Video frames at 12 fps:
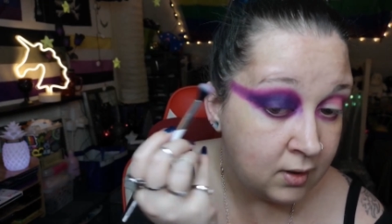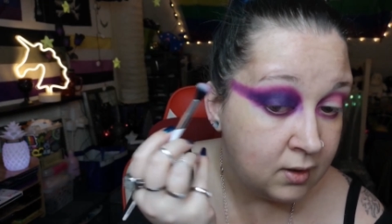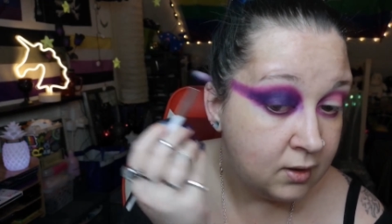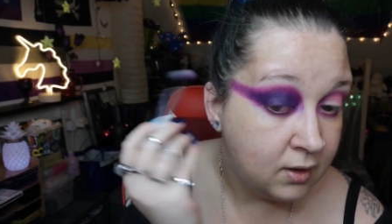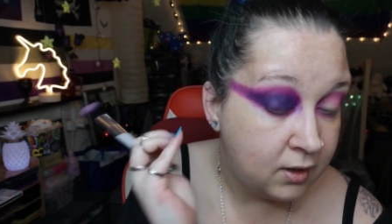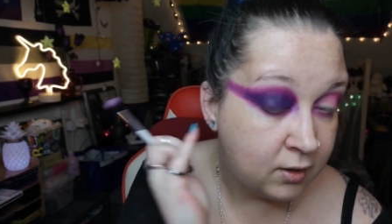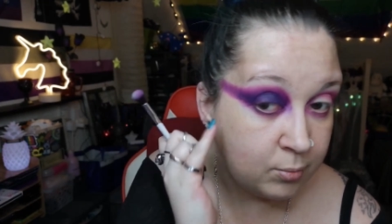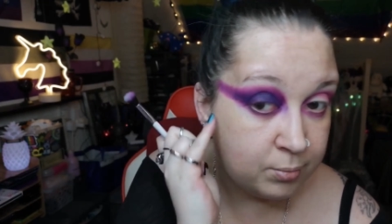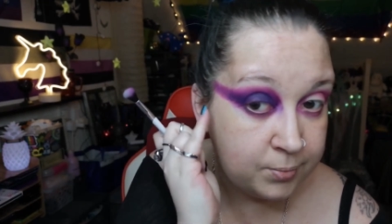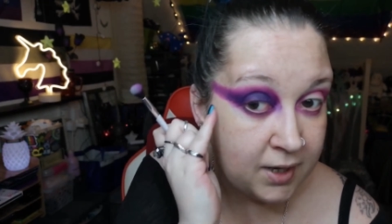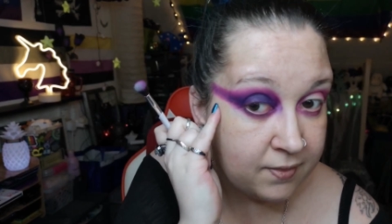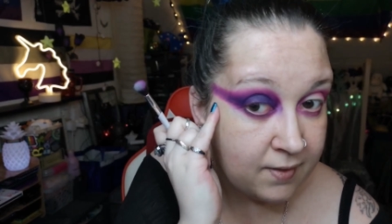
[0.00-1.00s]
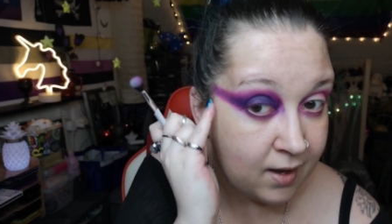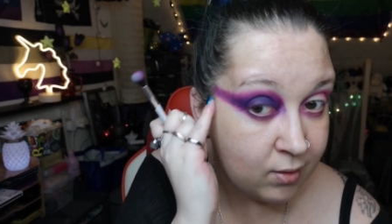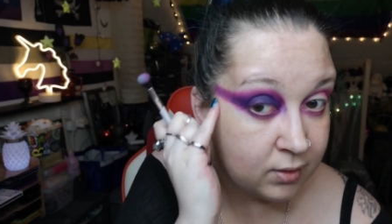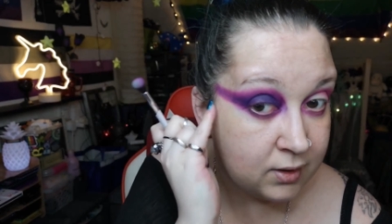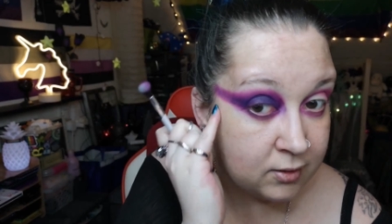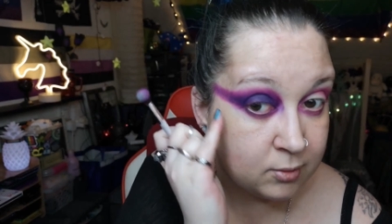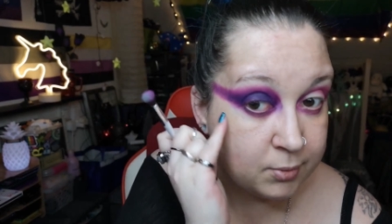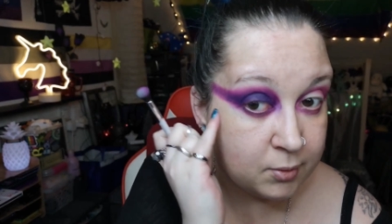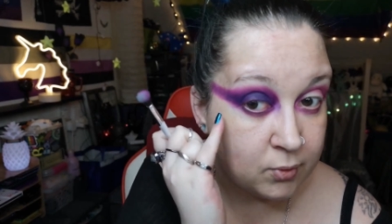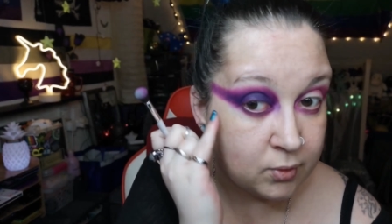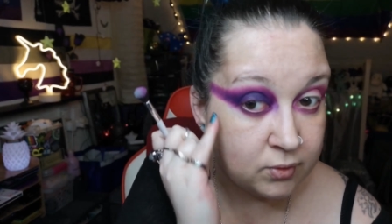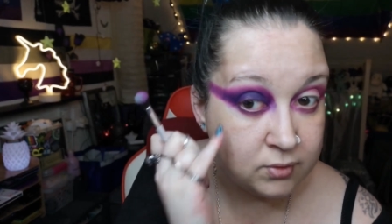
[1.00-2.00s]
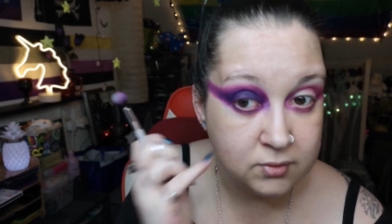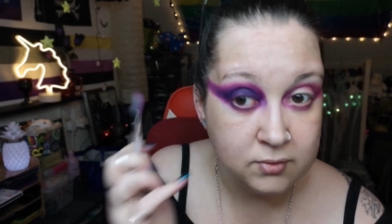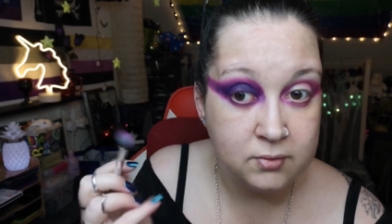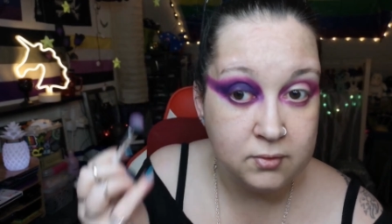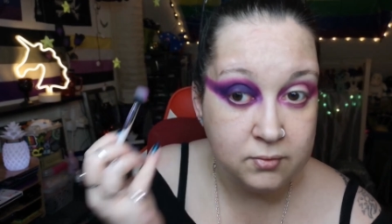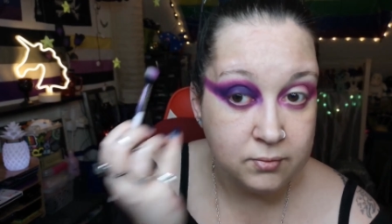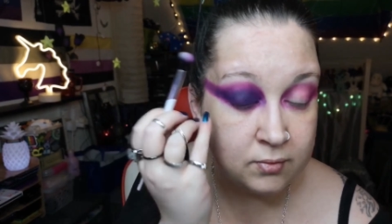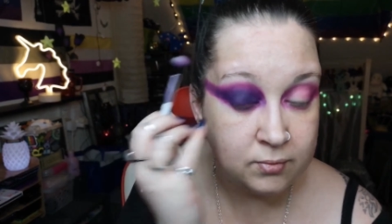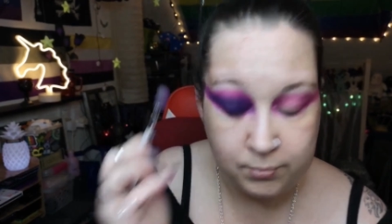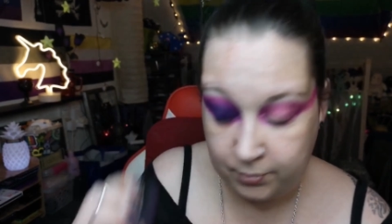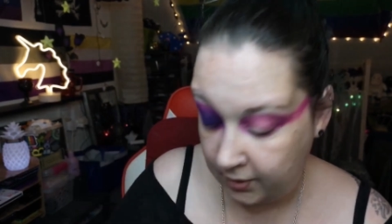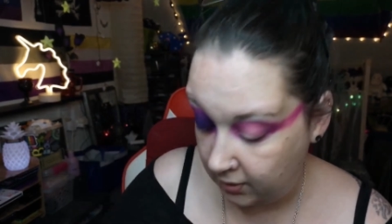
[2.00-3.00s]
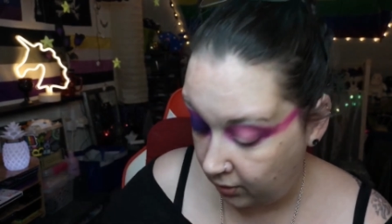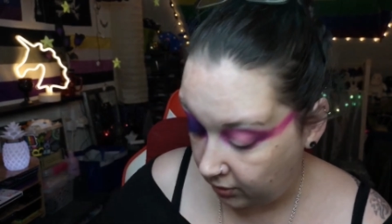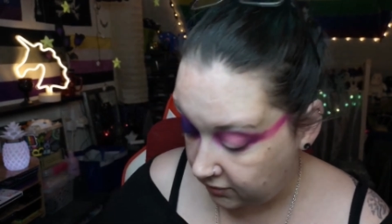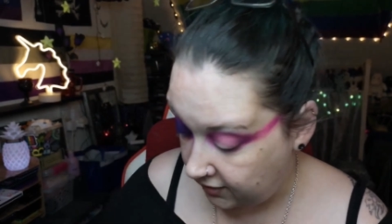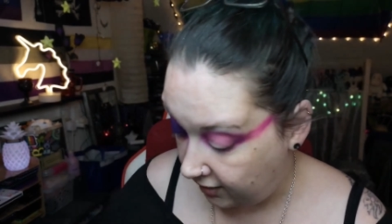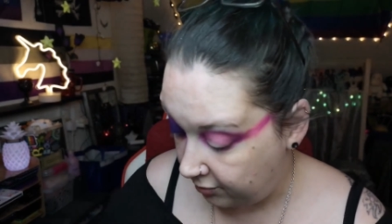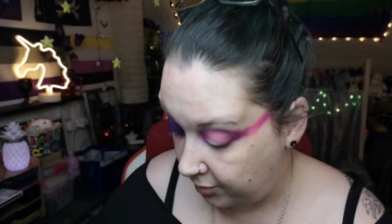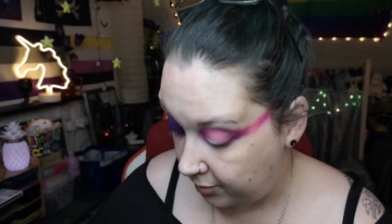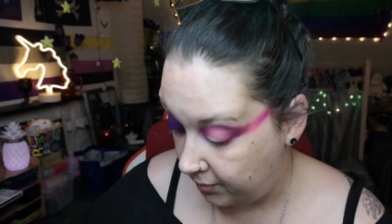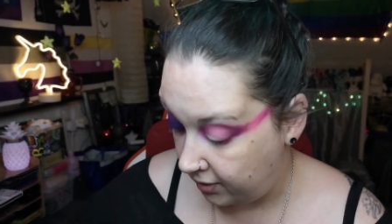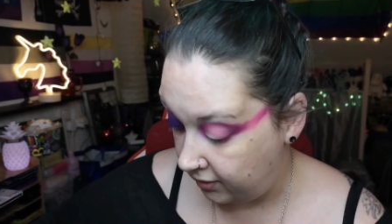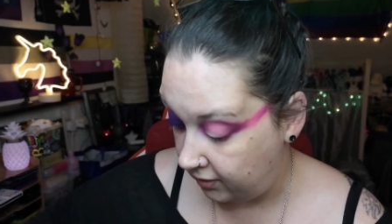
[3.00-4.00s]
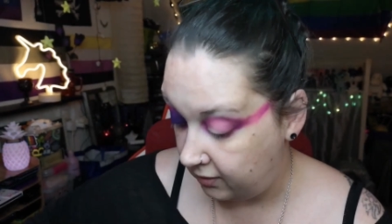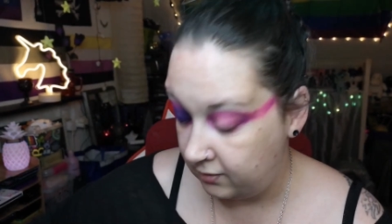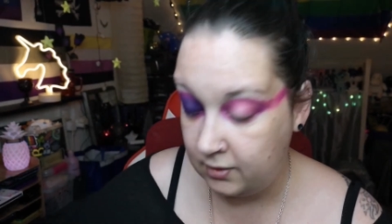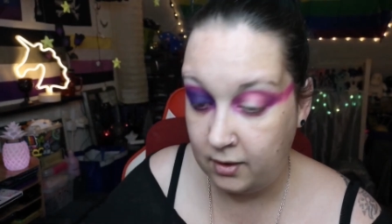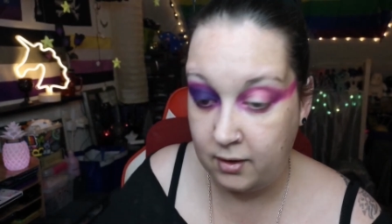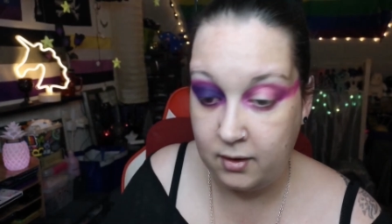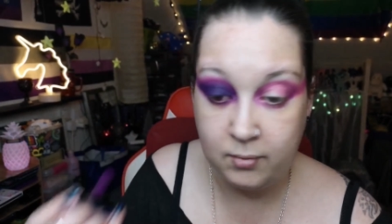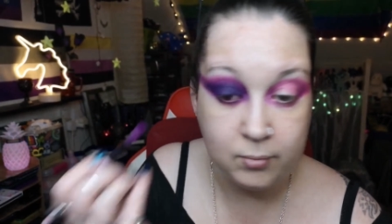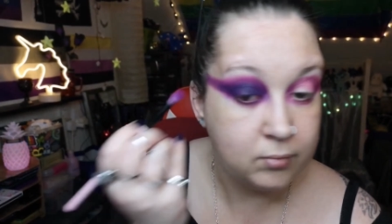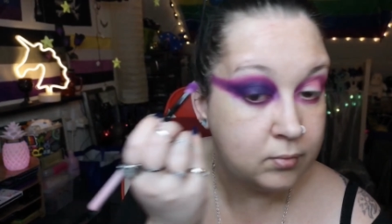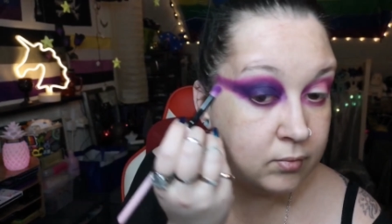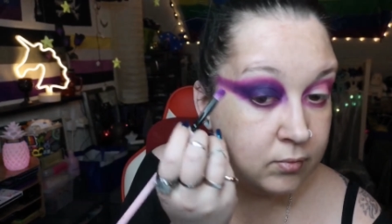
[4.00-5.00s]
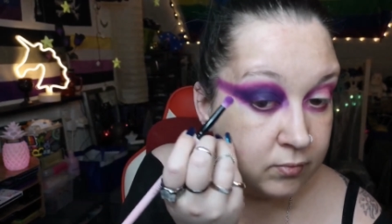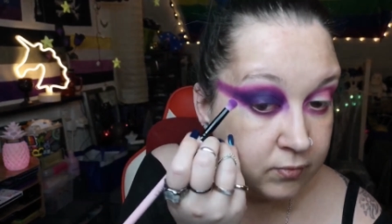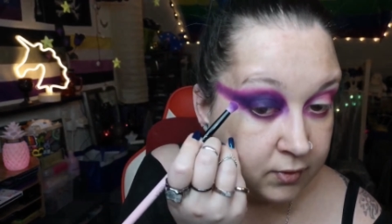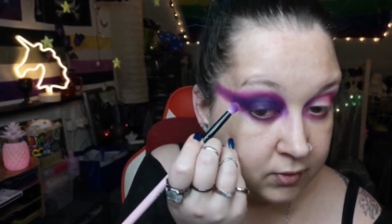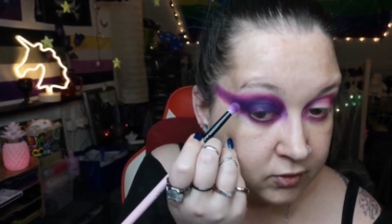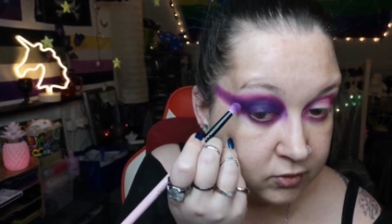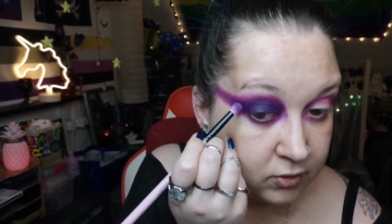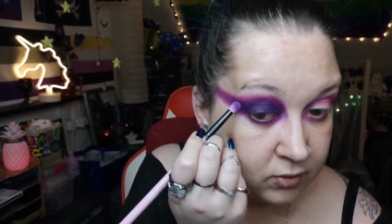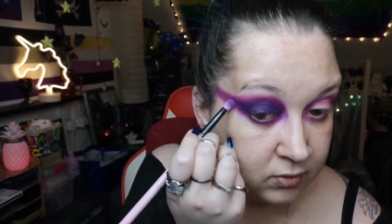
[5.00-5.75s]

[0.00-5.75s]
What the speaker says: And I'll blend that out a little bit more, but not until I've put my foundation on.